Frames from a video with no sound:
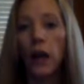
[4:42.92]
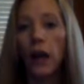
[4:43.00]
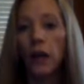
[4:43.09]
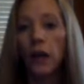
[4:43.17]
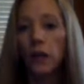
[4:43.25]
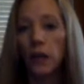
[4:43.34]
To
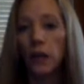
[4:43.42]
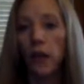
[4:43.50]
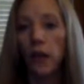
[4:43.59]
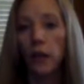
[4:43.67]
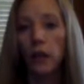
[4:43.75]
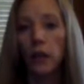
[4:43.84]
the Heinz
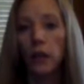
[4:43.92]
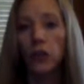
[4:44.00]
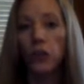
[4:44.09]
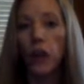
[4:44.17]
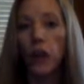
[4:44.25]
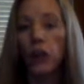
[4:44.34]
dilemma,
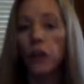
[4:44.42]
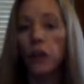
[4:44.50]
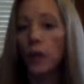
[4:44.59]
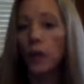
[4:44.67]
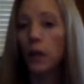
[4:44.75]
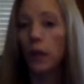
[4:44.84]
the
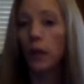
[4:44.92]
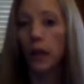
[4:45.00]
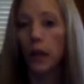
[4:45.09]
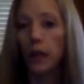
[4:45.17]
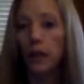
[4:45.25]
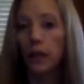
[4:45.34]
child
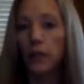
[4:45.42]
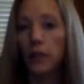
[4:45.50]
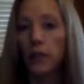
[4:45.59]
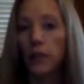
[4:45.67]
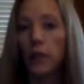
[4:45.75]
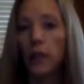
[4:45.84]
typically
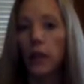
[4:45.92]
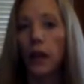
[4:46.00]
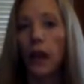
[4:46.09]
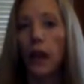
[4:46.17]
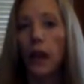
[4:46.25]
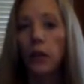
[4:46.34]
says
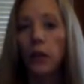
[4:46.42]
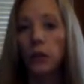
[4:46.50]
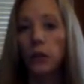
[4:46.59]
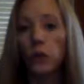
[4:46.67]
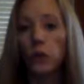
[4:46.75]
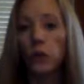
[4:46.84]
that
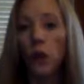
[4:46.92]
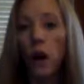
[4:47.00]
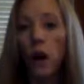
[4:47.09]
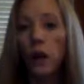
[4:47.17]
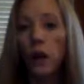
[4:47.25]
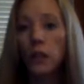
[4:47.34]
Heinz was
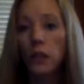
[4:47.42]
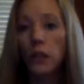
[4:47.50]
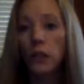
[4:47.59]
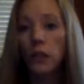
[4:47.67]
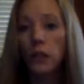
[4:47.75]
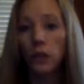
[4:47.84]
wrong
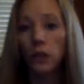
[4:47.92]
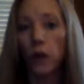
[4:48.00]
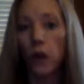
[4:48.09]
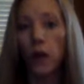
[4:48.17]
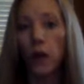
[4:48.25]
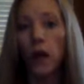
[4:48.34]
to steal the
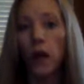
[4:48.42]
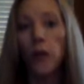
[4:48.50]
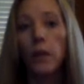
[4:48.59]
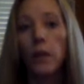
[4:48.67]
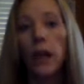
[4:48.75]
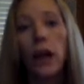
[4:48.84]
drug
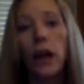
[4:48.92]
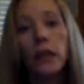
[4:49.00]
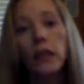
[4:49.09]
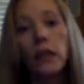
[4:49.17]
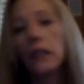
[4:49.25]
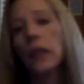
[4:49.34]

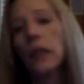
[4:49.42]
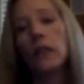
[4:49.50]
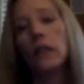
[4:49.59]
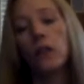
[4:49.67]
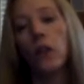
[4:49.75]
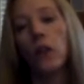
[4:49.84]
because it is
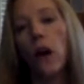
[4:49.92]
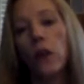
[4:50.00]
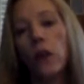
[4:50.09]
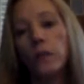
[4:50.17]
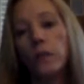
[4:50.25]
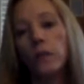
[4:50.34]
against the
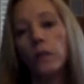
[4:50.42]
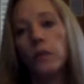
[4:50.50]
law.